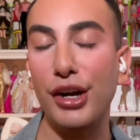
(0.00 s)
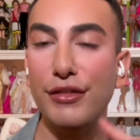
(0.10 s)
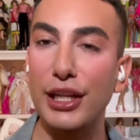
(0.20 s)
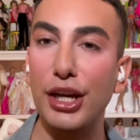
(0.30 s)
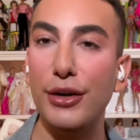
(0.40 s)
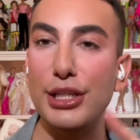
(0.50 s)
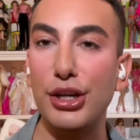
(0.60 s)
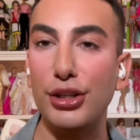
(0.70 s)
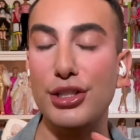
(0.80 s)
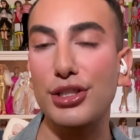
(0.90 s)
fellow
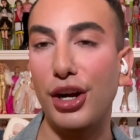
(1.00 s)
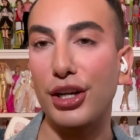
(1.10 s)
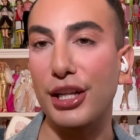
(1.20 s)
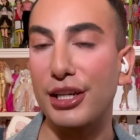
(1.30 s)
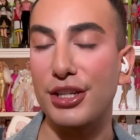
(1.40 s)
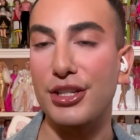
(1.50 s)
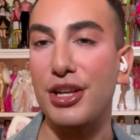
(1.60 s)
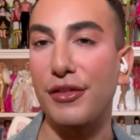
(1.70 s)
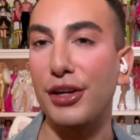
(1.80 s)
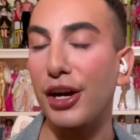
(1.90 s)
adult doll collectors. So
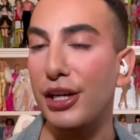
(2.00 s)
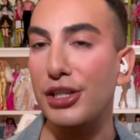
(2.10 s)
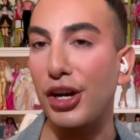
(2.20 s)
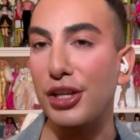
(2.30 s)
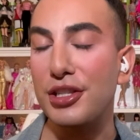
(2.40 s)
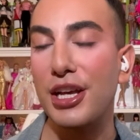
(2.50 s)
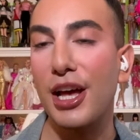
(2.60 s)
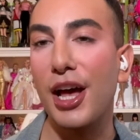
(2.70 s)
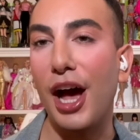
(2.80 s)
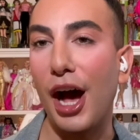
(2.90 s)
if you're not an adult,
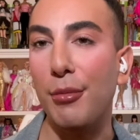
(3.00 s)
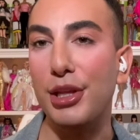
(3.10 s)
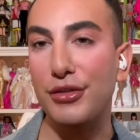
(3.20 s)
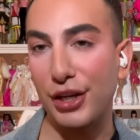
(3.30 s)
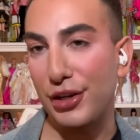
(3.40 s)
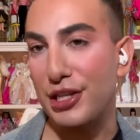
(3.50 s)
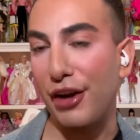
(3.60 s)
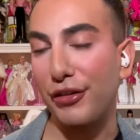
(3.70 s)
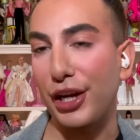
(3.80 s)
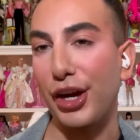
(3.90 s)
this video is not
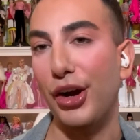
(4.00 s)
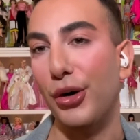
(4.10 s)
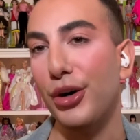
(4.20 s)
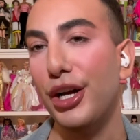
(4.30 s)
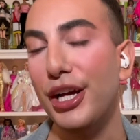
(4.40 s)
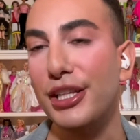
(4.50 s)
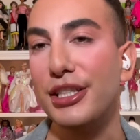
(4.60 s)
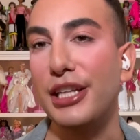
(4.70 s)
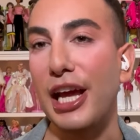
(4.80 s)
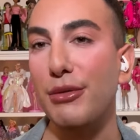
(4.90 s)
for you.
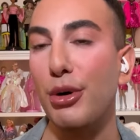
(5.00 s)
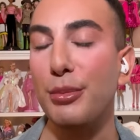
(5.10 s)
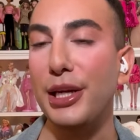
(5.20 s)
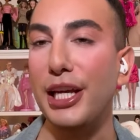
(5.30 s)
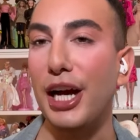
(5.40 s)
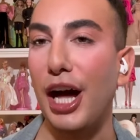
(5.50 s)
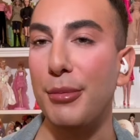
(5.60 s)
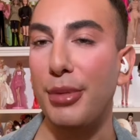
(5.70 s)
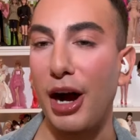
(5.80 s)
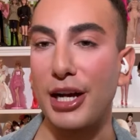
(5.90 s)
Today we'll be
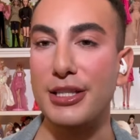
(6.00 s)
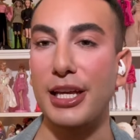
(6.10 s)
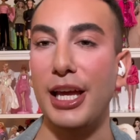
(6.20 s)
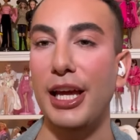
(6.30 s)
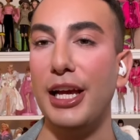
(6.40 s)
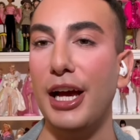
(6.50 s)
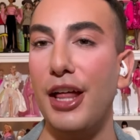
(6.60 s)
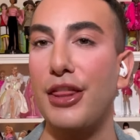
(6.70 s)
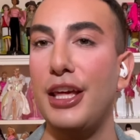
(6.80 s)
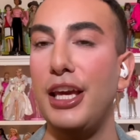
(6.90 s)
unboxing
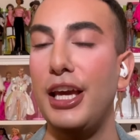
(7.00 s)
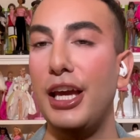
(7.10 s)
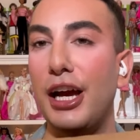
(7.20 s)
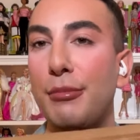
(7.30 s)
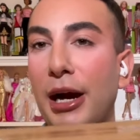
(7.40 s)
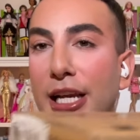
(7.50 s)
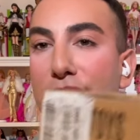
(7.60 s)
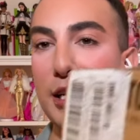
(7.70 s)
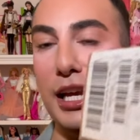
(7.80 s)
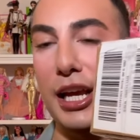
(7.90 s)
the
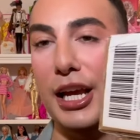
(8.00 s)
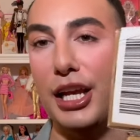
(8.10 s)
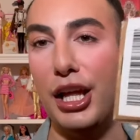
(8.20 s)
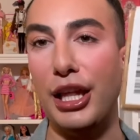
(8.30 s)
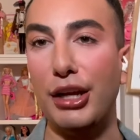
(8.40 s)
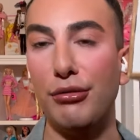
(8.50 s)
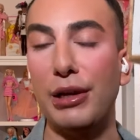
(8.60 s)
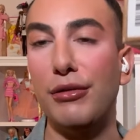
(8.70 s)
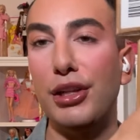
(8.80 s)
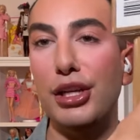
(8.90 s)
MyScene
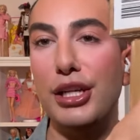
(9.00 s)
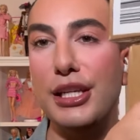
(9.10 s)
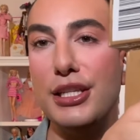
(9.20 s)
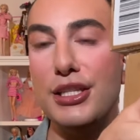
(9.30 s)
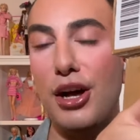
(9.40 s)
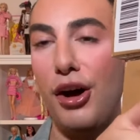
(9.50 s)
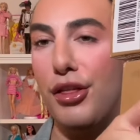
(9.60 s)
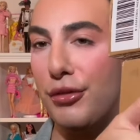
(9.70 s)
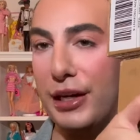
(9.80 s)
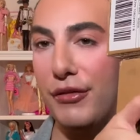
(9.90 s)
re-release, all
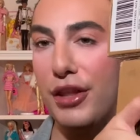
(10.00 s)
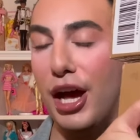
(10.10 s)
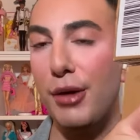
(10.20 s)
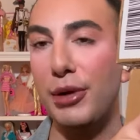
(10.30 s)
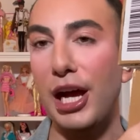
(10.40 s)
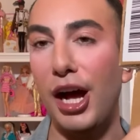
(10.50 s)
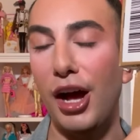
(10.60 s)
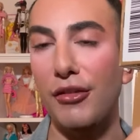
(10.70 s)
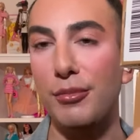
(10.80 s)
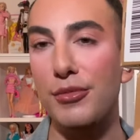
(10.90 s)
three of them. We
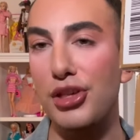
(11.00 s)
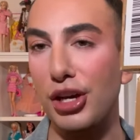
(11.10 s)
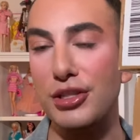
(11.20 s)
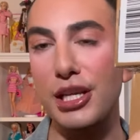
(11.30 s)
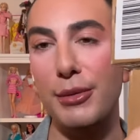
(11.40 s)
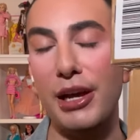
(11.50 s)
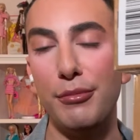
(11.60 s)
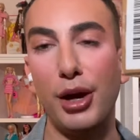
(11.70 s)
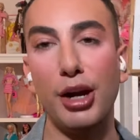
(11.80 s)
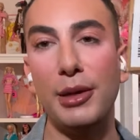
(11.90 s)
have Chelsea, we have
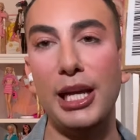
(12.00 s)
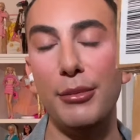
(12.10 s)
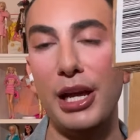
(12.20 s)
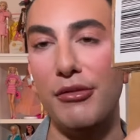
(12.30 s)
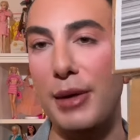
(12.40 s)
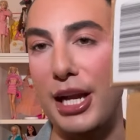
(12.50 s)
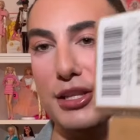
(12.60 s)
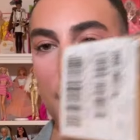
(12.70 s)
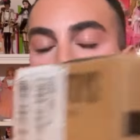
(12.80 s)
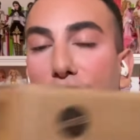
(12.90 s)
Barbie, and we have
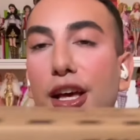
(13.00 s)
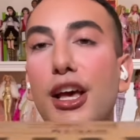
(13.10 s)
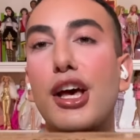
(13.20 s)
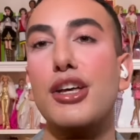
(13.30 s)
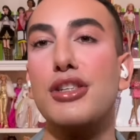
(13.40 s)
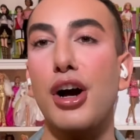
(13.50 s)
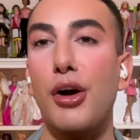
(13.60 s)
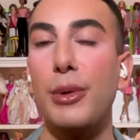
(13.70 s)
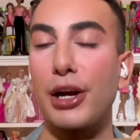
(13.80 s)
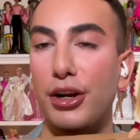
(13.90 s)
Madison. So
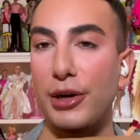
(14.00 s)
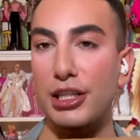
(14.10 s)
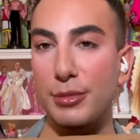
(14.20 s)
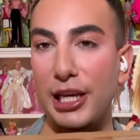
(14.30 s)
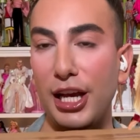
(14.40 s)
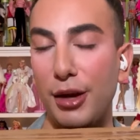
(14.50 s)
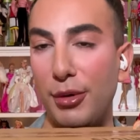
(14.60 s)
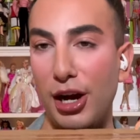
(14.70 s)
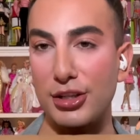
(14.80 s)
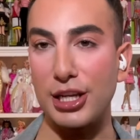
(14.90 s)
we are going to be
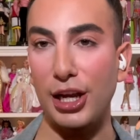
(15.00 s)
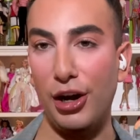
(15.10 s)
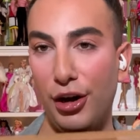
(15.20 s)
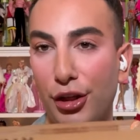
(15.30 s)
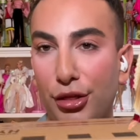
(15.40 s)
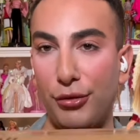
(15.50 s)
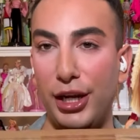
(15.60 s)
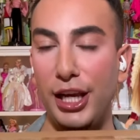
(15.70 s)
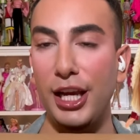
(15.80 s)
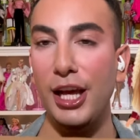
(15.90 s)
unboxing all
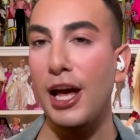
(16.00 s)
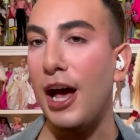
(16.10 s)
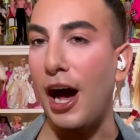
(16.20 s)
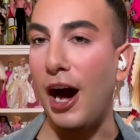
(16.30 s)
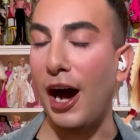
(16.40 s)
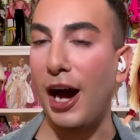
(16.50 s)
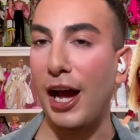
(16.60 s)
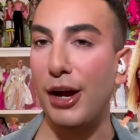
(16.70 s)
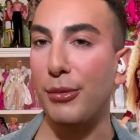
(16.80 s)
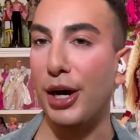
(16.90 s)
three.
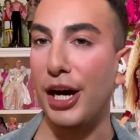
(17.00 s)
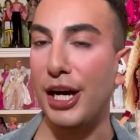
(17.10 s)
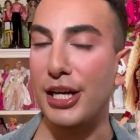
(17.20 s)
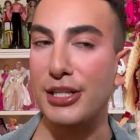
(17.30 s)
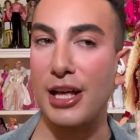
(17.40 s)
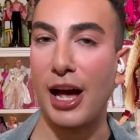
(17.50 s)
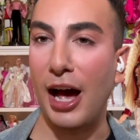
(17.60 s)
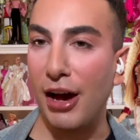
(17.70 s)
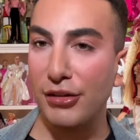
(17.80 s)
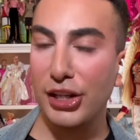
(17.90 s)
I was
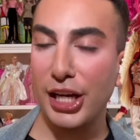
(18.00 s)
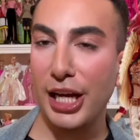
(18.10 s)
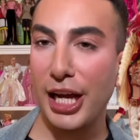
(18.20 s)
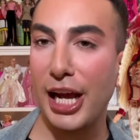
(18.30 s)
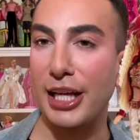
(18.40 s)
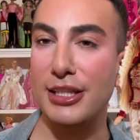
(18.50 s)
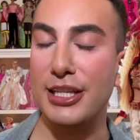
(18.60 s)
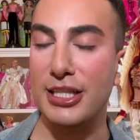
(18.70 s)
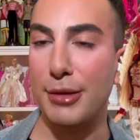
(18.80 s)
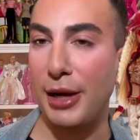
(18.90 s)
heavily
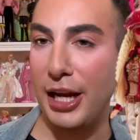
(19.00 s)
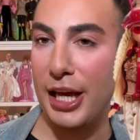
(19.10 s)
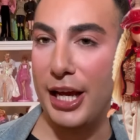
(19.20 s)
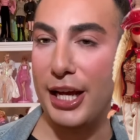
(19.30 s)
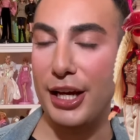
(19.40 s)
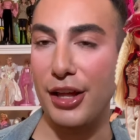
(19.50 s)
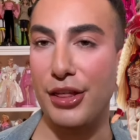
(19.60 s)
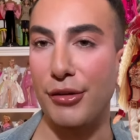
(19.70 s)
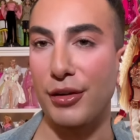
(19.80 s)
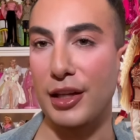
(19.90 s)
anticipating
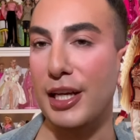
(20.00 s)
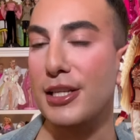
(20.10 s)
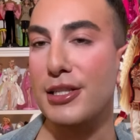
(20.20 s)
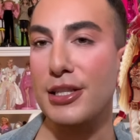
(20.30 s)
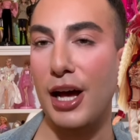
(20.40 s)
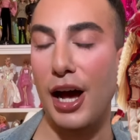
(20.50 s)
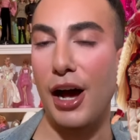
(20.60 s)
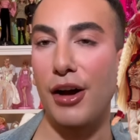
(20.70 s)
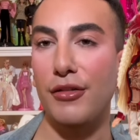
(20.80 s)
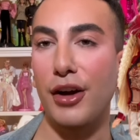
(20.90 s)
the release
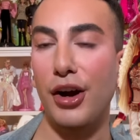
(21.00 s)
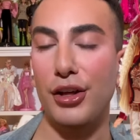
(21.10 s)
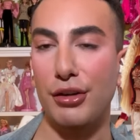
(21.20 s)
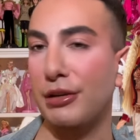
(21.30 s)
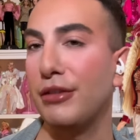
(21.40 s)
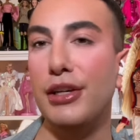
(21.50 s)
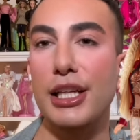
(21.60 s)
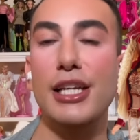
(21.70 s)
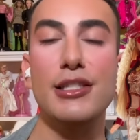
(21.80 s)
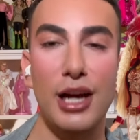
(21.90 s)
of, or the
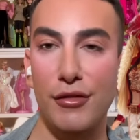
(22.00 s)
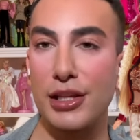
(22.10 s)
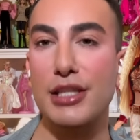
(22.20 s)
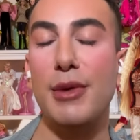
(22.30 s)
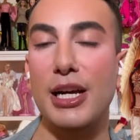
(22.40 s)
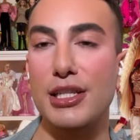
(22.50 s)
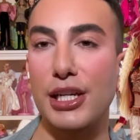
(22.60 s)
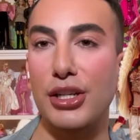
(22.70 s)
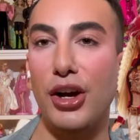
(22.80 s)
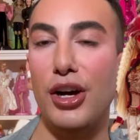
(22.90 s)
re-release of these
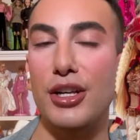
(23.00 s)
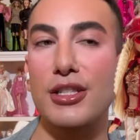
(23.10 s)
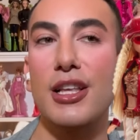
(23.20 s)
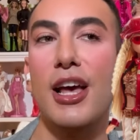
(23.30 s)
MyScene dolls.